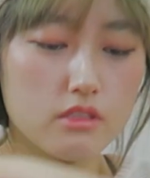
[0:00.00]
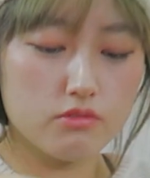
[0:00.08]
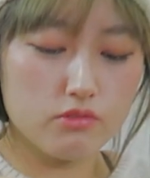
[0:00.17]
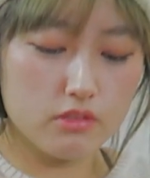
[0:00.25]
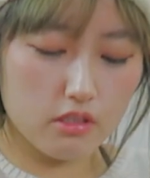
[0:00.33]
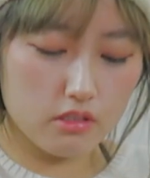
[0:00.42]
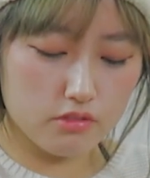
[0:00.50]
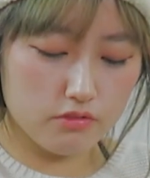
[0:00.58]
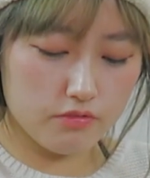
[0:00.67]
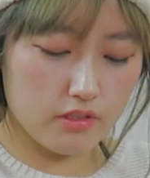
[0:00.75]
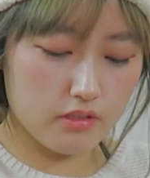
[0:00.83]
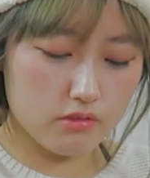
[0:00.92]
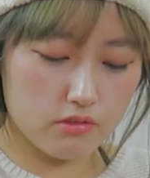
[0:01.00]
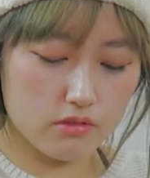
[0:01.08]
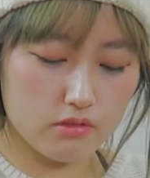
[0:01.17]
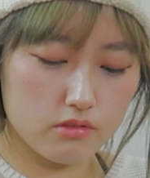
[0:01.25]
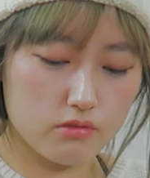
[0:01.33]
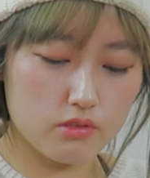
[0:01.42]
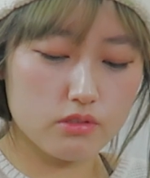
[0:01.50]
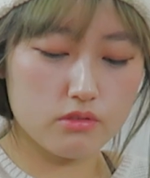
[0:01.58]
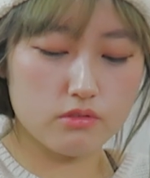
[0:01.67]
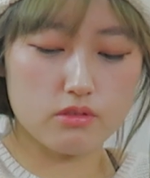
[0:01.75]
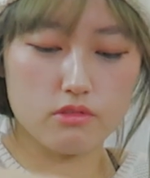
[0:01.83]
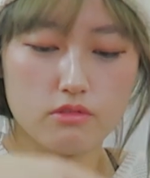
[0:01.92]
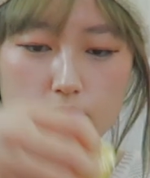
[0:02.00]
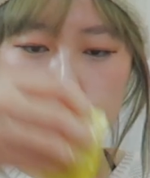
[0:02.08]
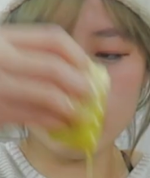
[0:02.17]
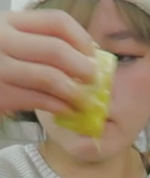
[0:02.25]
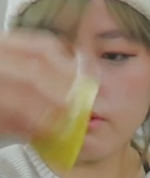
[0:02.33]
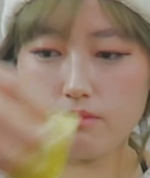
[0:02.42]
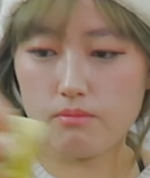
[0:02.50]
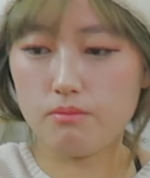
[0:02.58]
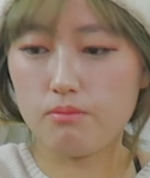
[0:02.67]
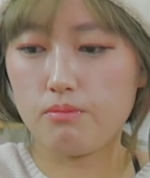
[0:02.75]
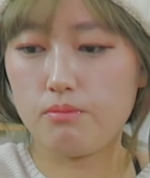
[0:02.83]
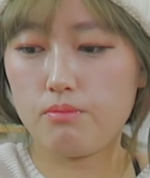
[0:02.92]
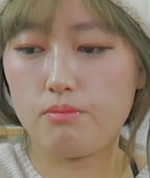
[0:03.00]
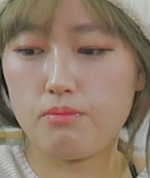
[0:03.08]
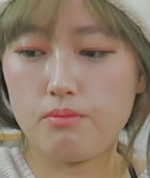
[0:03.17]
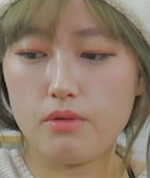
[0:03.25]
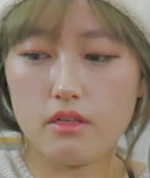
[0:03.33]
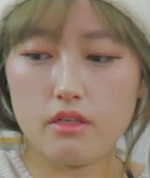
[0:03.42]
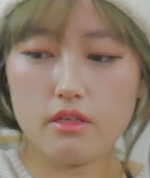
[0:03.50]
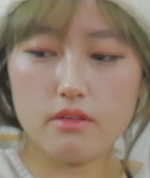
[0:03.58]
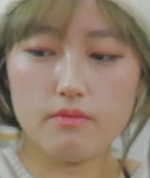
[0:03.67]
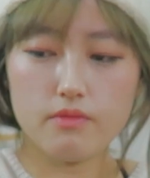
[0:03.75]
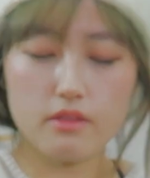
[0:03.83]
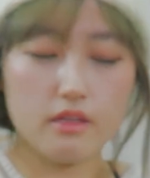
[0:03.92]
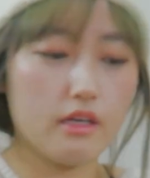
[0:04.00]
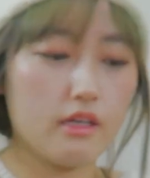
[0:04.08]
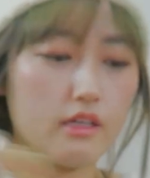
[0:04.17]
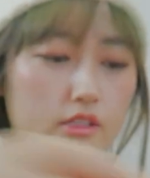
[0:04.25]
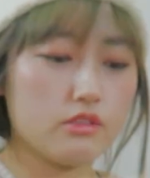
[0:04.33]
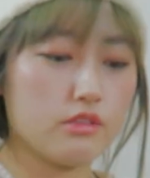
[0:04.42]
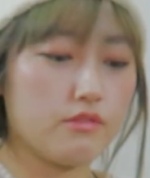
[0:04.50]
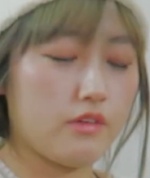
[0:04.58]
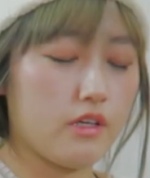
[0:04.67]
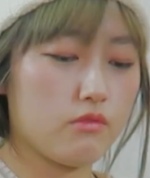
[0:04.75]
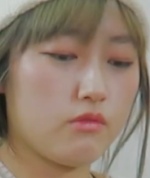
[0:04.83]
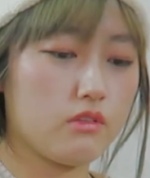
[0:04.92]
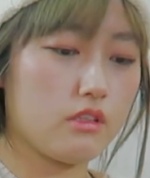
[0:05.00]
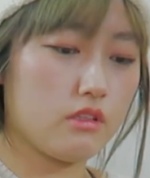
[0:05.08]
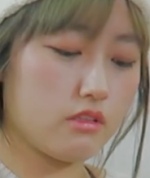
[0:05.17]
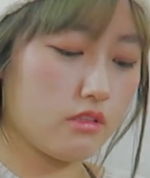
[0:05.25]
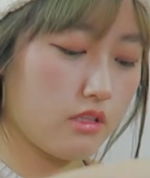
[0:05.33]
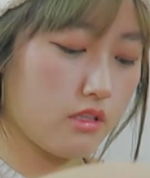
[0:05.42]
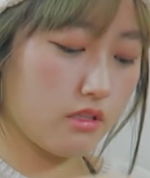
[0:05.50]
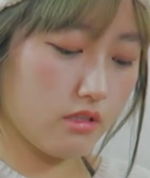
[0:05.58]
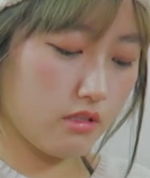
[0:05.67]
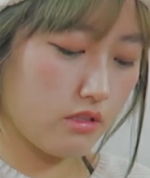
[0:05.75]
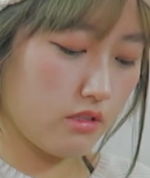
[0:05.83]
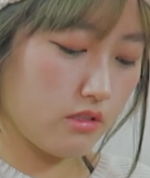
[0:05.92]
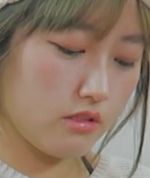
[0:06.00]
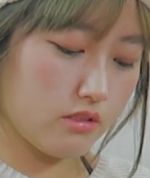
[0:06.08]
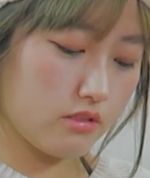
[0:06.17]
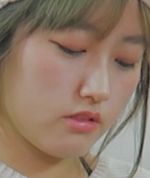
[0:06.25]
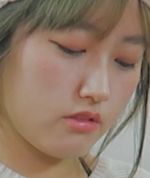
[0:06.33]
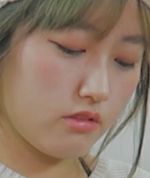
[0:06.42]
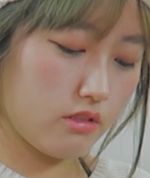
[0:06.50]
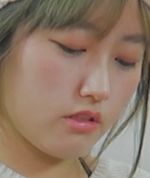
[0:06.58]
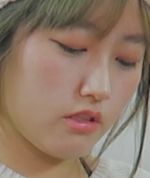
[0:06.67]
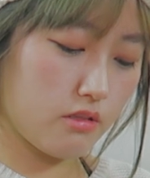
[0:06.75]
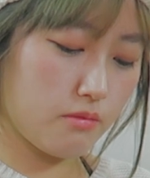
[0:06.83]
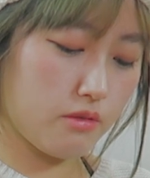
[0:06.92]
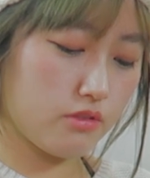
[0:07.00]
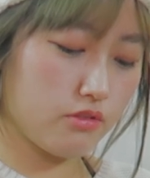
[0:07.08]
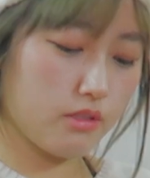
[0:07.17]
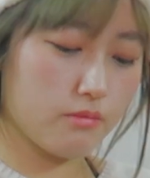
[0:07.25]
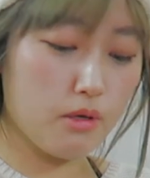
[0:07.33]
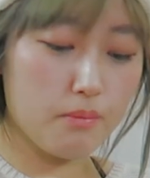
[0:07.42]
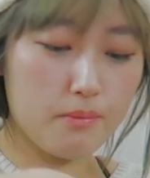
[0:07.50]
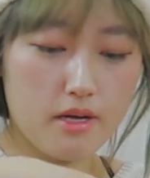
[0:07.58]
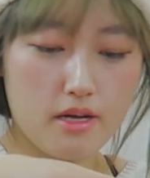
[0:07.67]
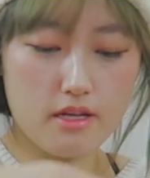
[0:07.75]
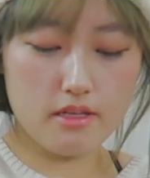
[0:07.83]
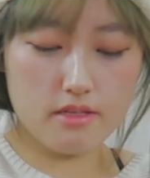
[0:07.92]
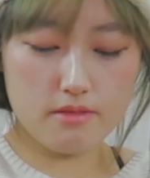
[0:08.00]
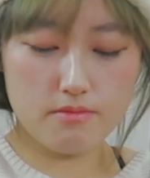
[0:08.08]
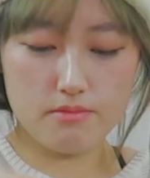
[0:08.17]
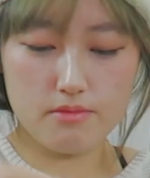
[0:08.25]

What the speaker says: It's really hard to find Quiznos around me, but I actually found one the other day. So I thought about doing mukbang,